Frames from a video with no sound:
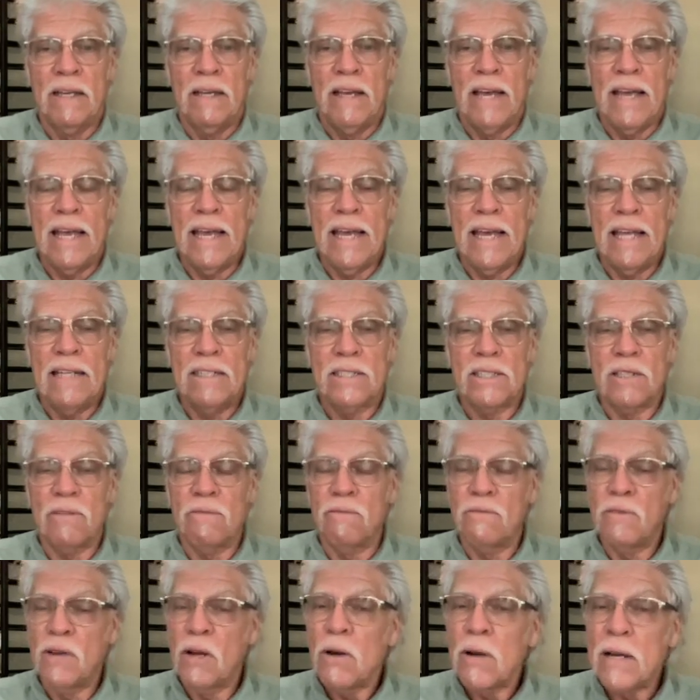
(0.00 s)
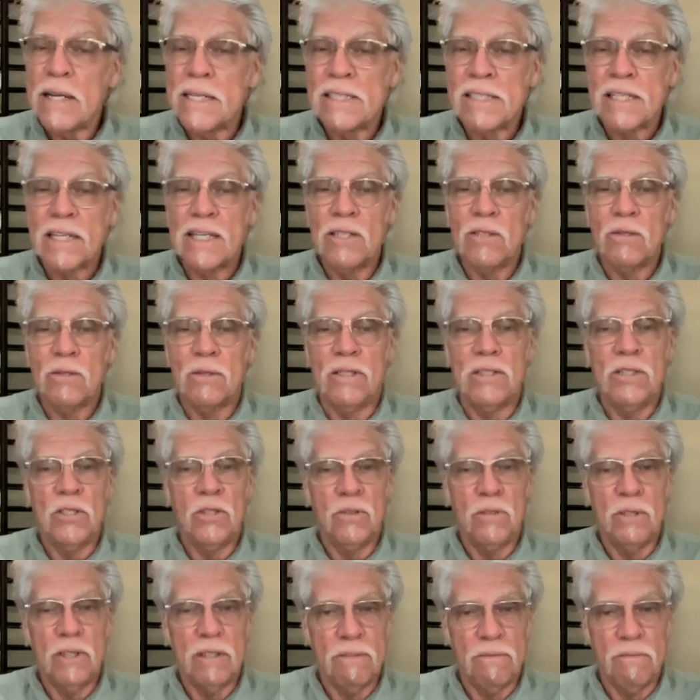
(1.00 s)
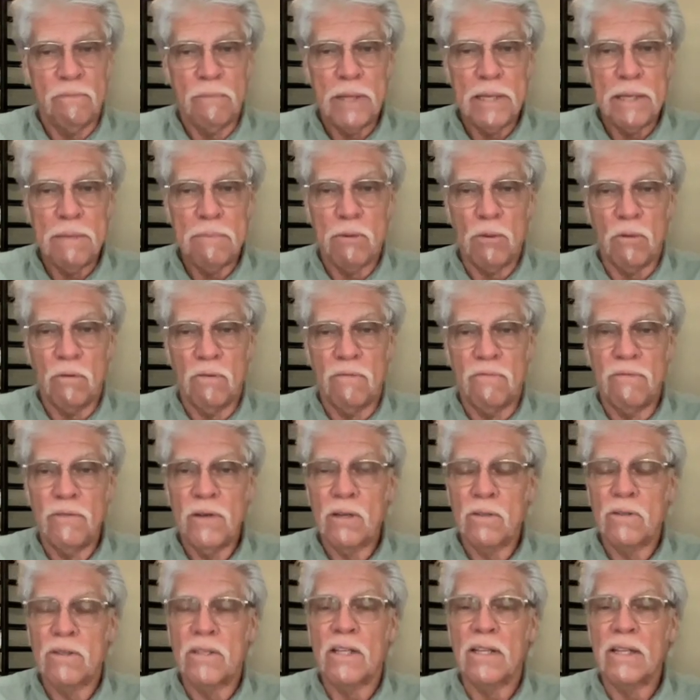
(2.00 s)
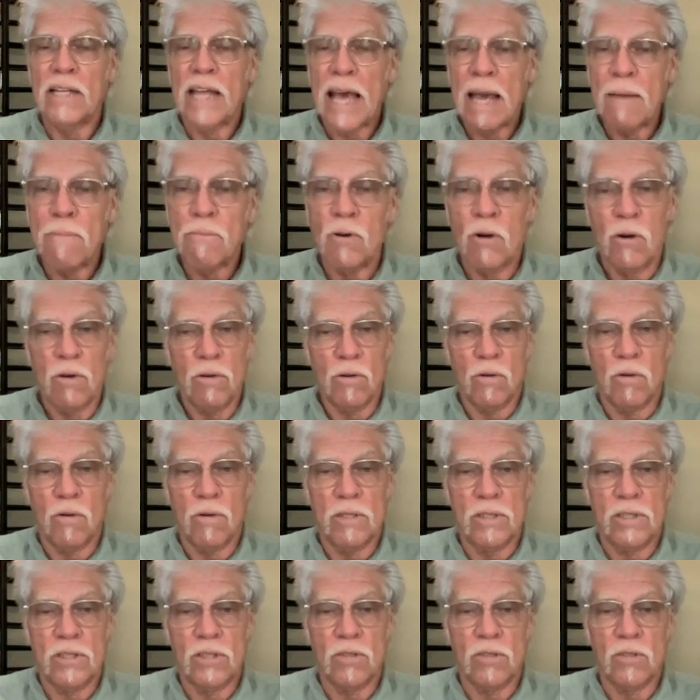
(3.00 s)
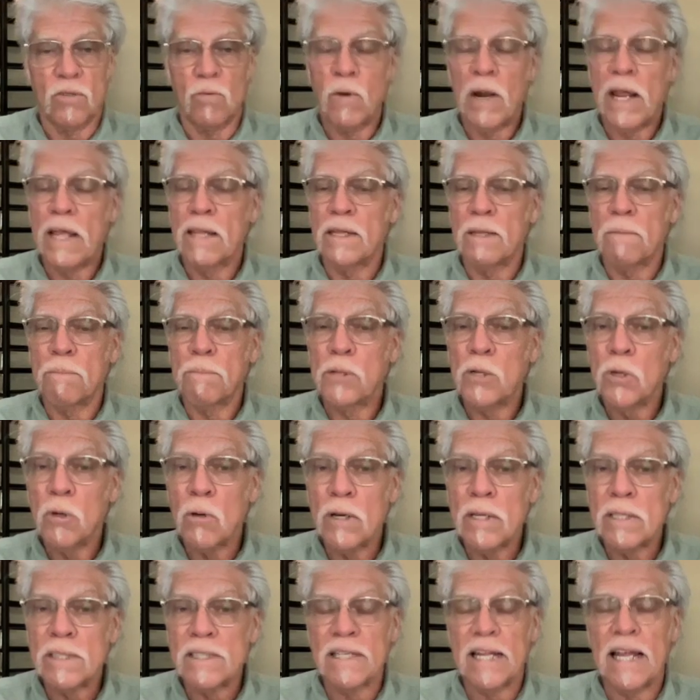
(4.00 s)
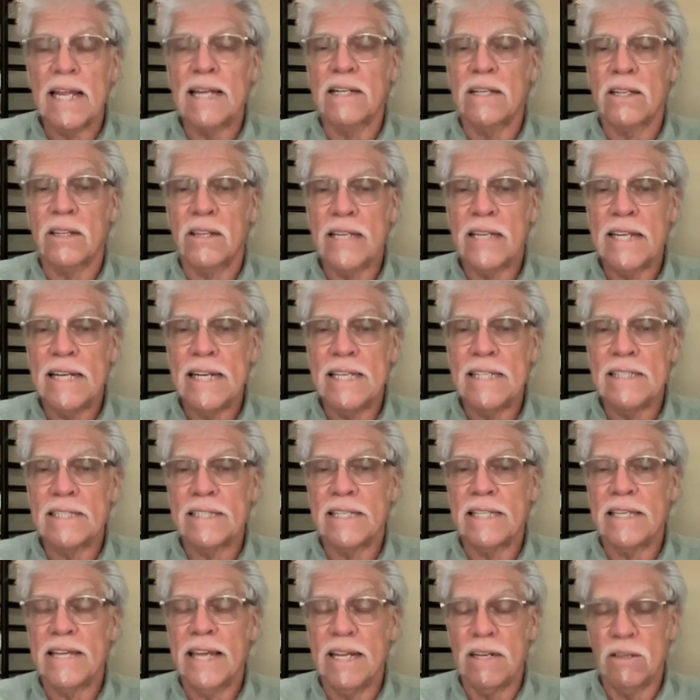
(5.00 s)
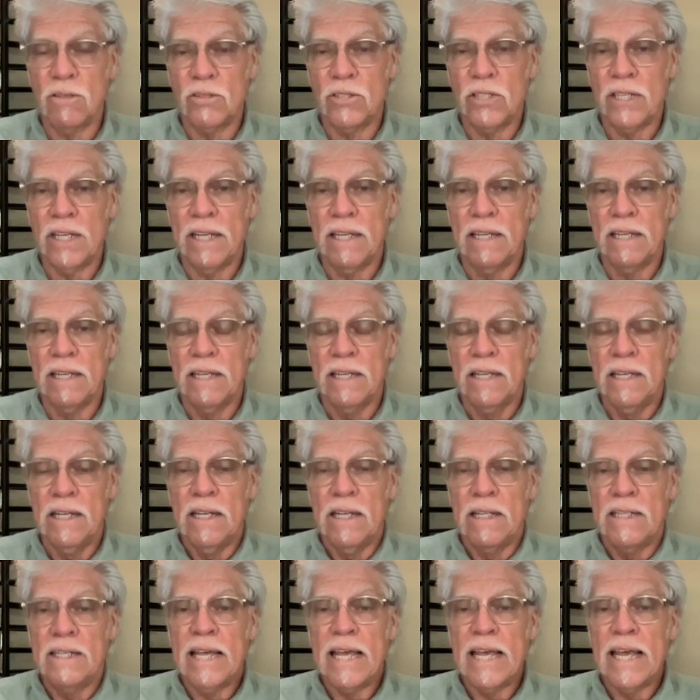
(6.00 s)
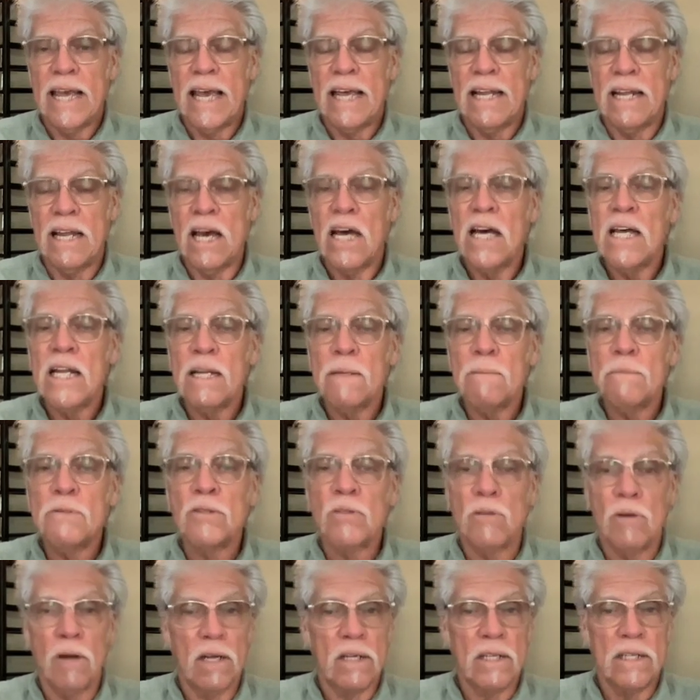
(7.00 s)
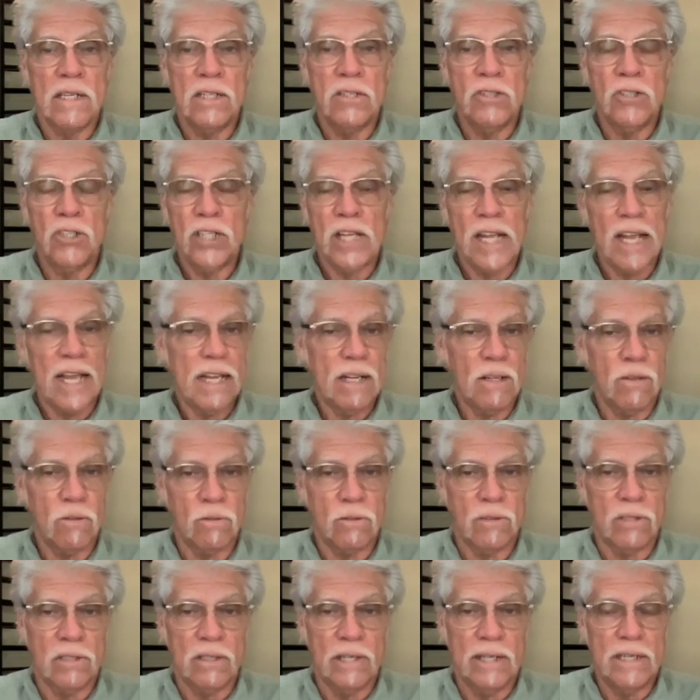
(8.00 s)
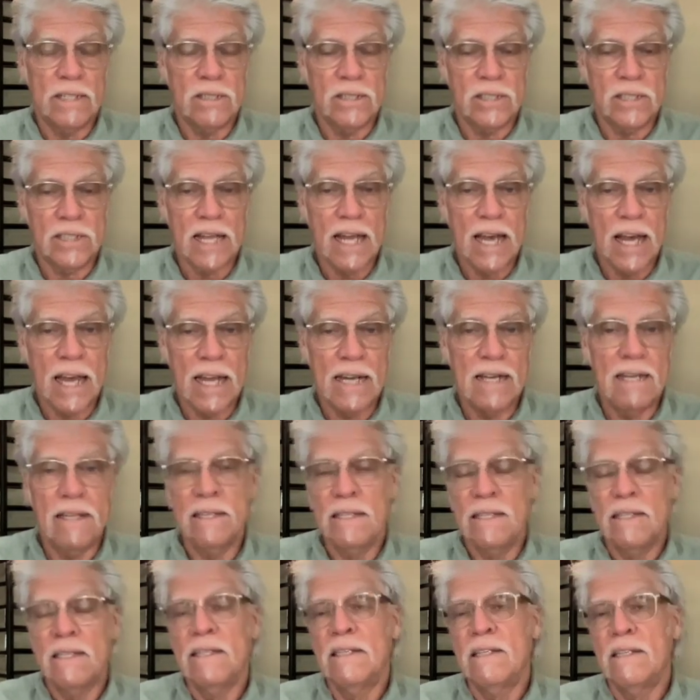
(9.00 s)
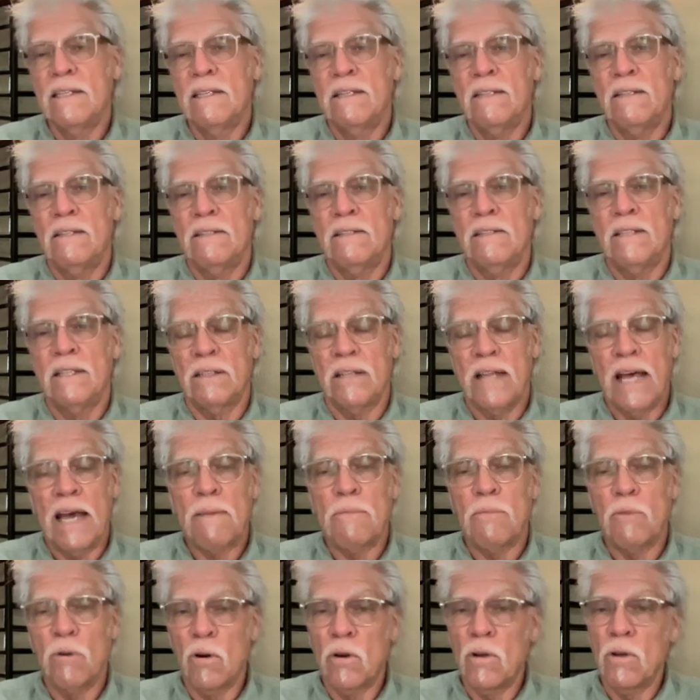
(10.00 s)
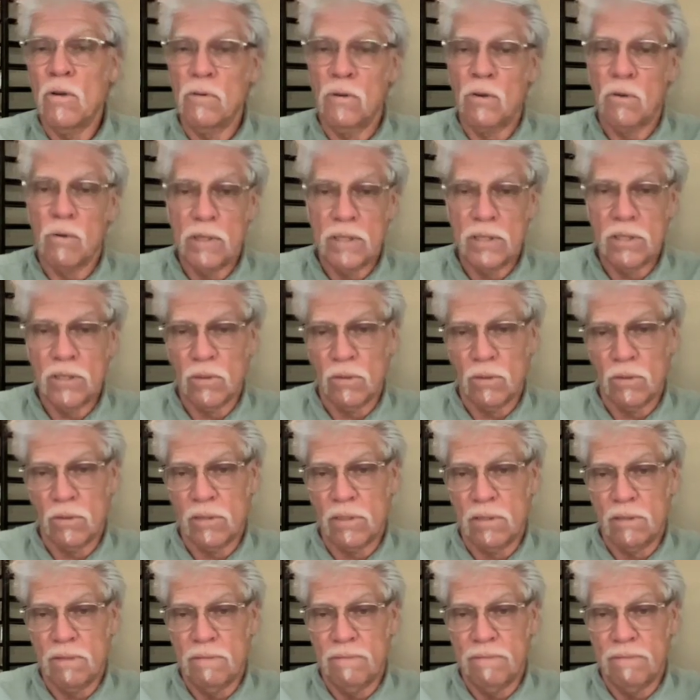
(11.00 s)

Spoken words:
And some very skilled, intuitive people felt the lab-grown crystals ran the purest and cleanest energy. They had unobstructed channels inside the lab-grown crystals.